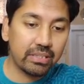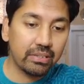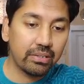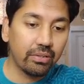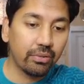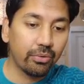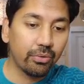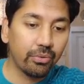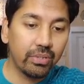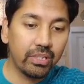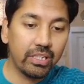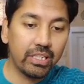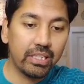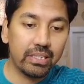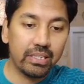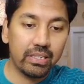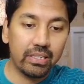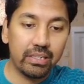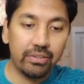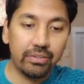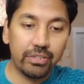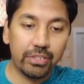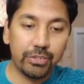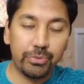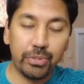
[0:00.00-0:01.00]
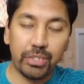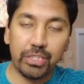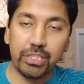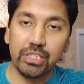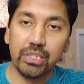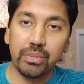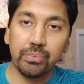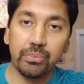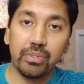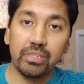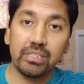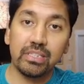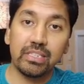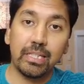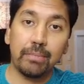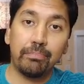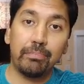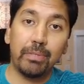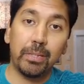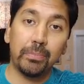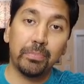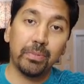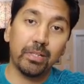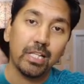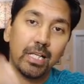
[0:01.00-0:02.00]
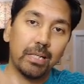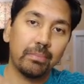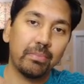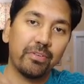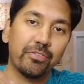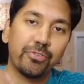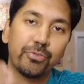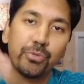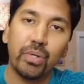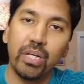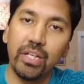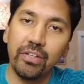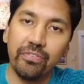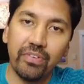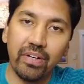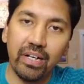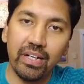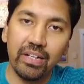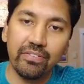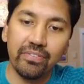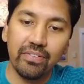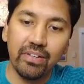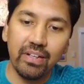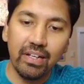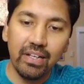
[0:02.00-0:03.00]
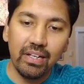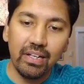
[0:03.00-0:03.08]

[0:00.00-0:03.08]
The only restriction was that people above 25.